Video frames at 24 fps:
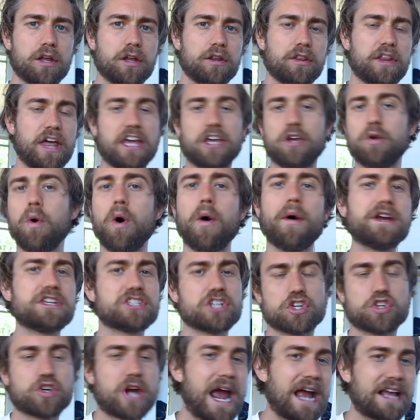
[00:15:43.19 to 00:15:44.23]
that you always
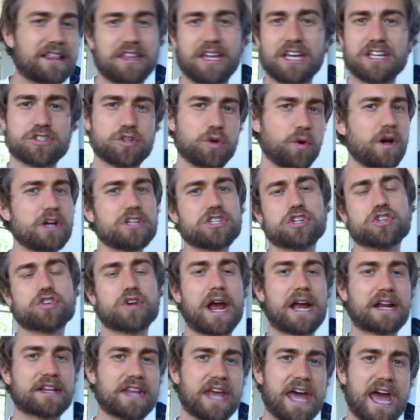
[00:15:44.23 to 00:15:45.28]
attract this, you always
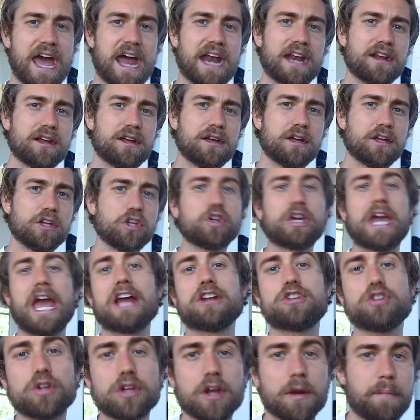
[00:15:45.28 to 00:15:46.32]
attract that, you
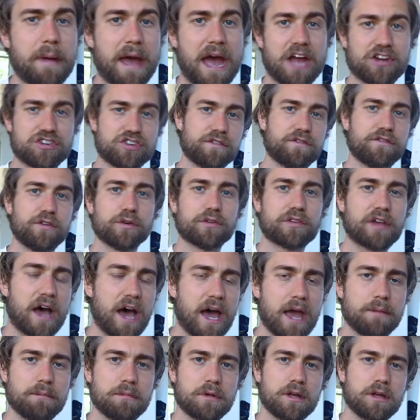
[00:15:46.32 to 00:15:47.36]
can't do your passion full
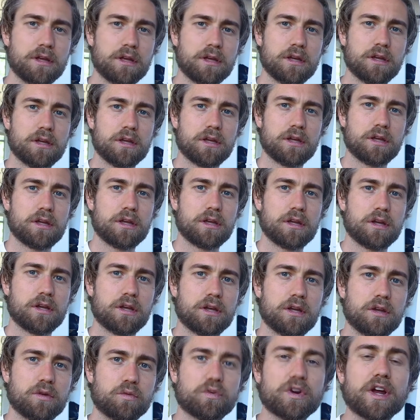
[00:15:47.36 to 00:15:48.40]
time,
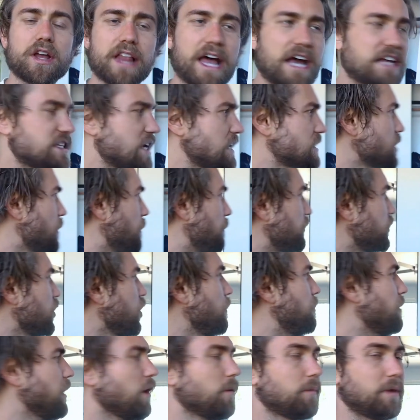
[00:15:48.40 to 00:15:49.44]
realize that's a
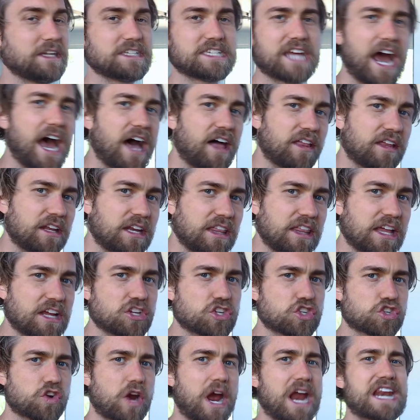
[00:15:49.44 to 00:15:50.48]
blue pill mentality that
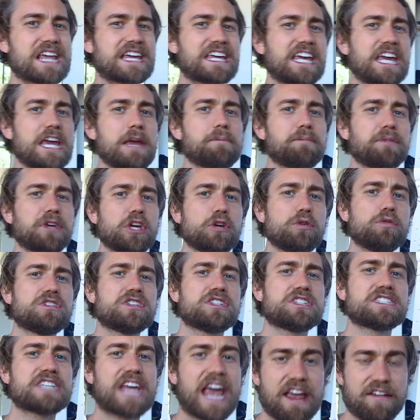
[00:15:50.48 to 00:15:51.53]
is trying to keep you
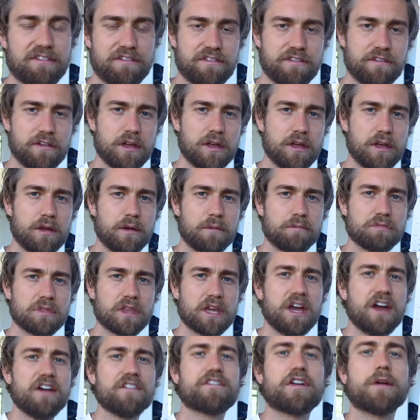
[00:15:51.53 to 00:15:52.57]
safe
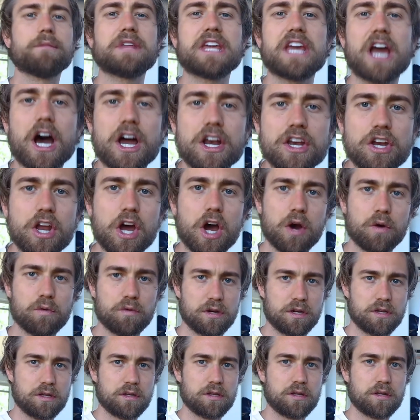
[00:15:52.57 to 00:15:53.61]
from the
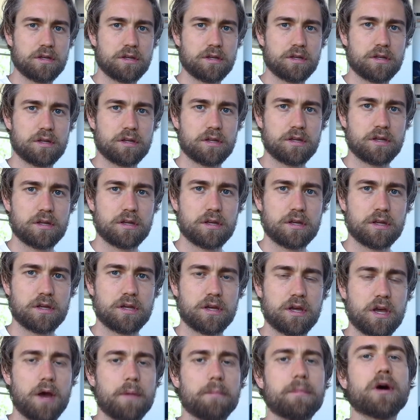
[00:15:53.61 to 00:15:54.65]
unknown.
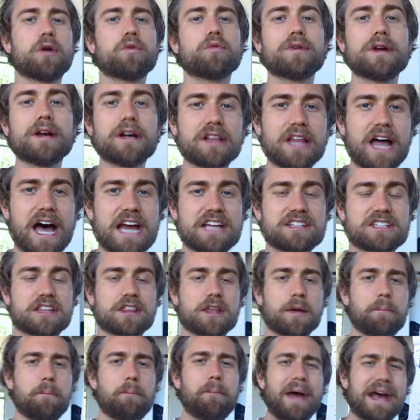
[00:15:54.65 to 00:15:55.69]
But realize that
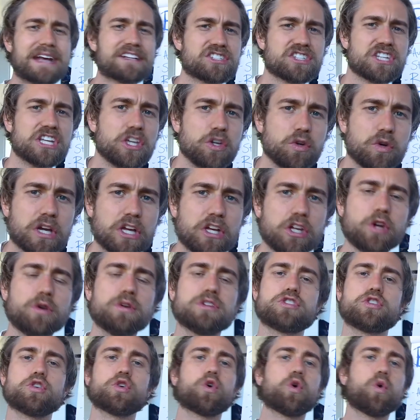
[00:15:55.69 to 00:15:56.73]
the best thing you can do
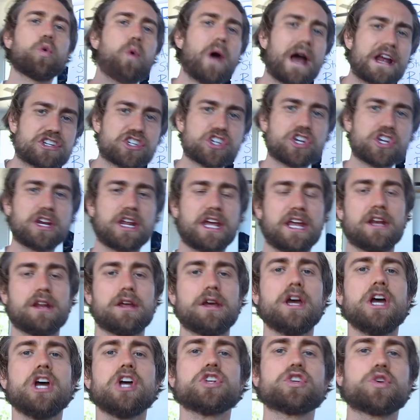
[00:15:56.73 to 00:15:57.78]
is to question it,
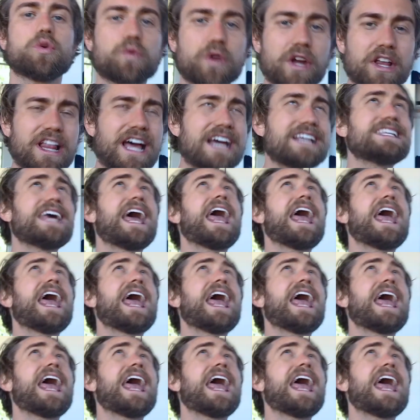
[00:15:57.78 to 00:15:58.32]
to realize